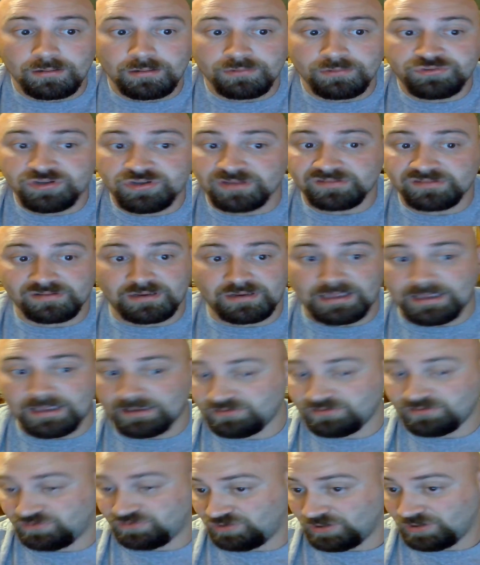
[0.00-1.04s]
Just
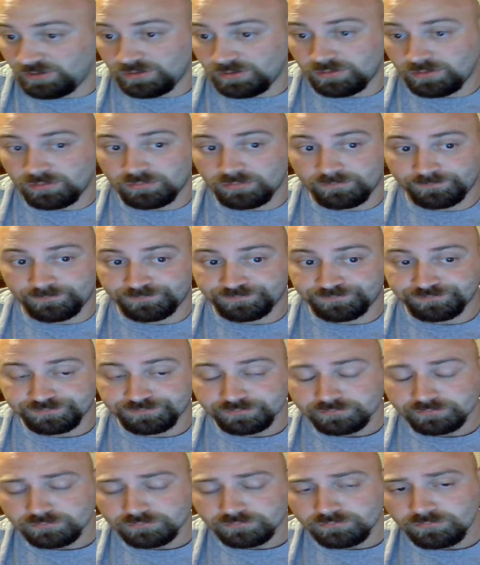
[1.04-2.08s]
last year,
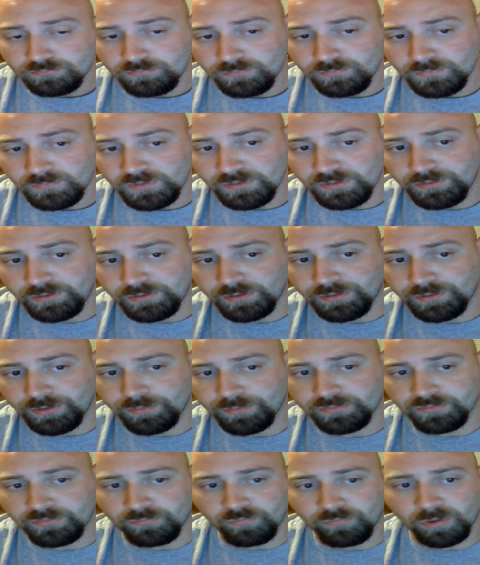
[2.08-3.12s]
there
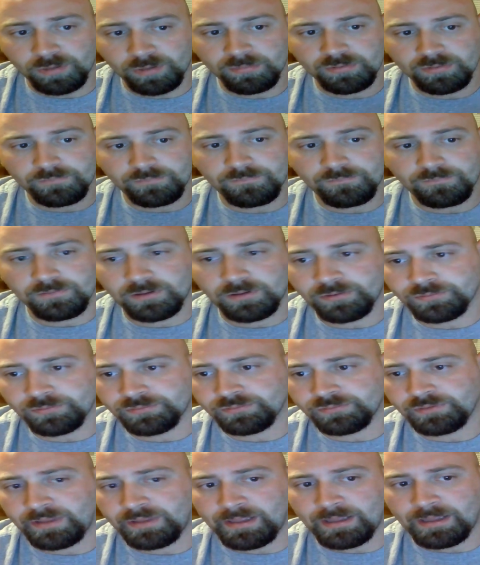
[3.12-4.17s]
was a rumor
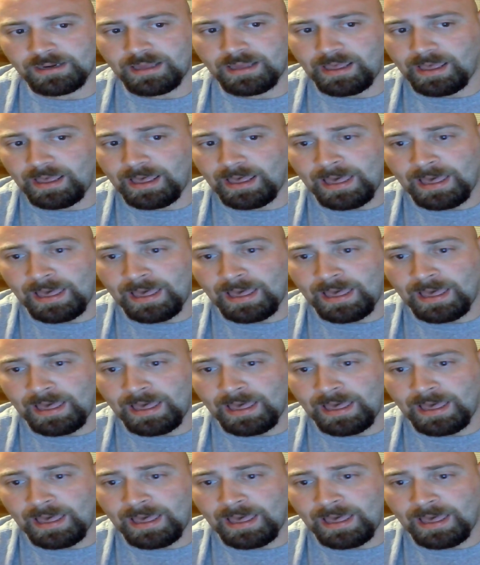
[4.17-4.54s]
floating that